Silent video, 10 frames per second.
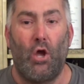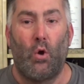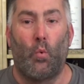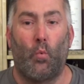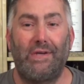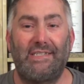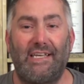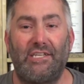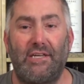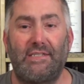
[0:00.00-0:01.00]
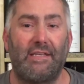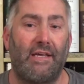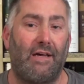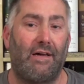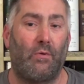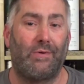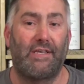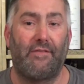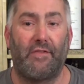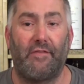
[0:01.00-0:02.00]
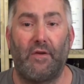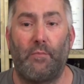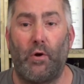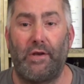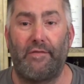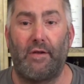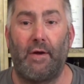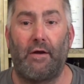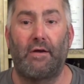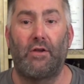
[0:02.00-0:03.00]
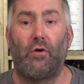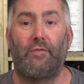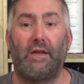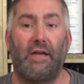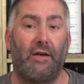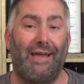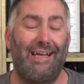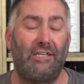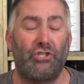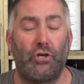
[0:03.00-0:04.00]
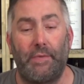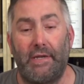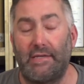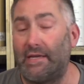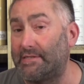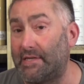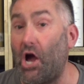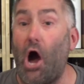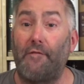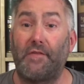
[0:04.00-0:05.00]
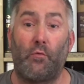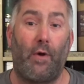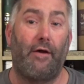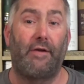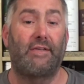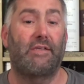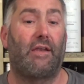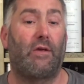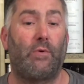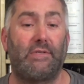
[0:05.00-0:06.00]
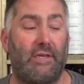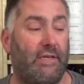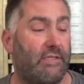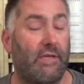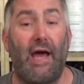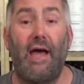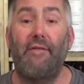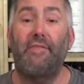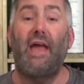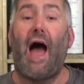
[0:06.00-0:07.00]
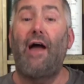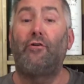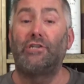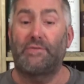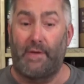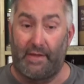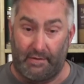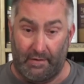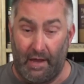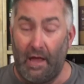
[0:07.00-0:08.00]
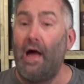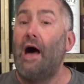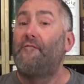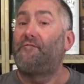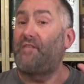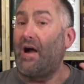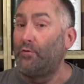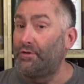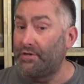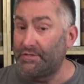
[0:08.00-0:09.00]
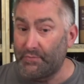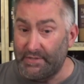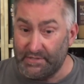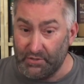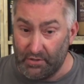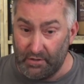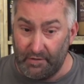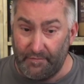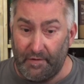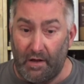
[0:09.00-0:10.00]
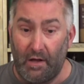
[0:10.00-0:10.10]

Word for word: Whiskey Jason here, whiskey from the viewpoint of an American over here in Germany, tasting often rare and exotic whiskeys. Today I have the Irishman, Founders Reserve,